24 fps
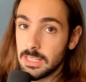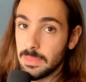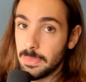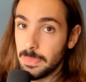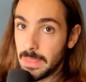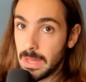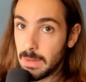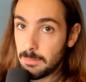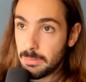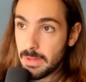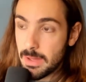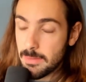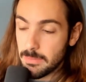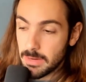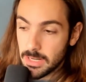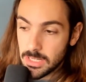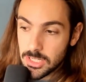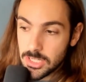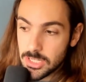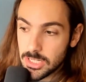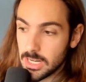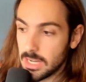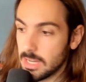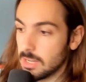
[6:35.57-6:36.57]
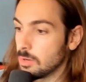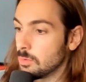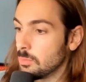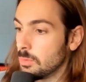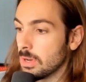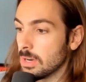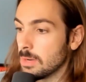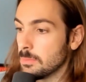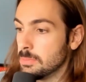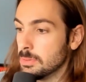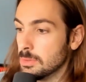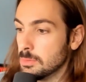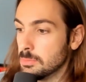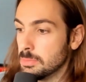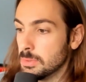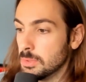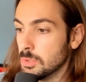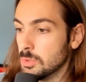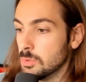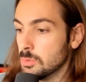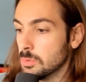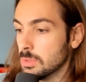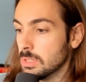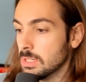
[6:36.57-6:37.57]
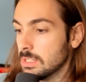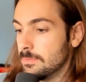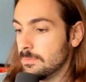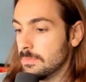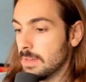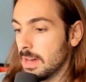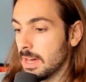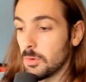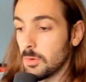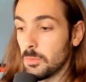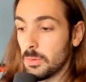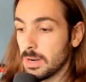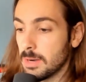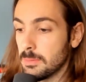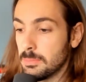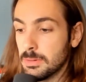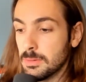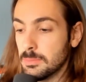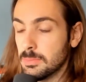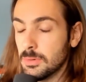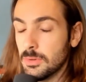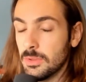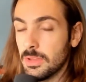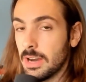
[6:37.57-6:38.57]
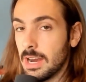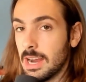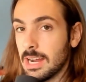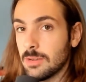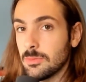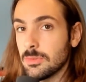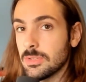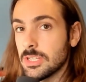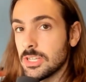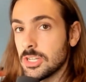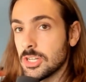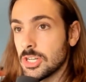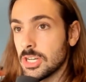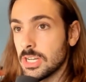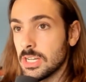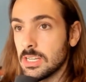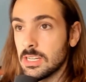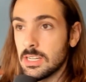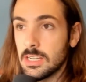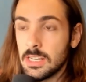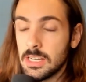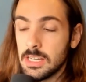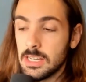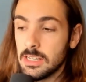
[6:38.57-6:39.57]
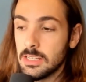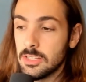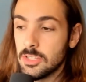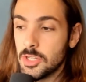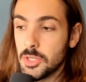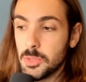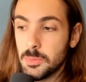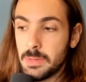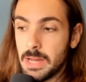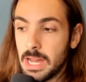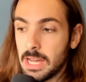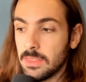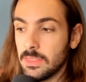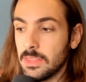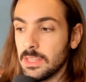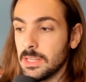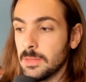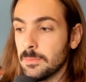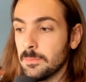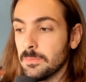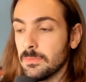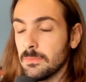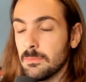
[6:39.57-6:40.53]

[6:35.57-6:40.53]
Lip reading: Not by much. I don't want to poo-poo their acquisition too badly,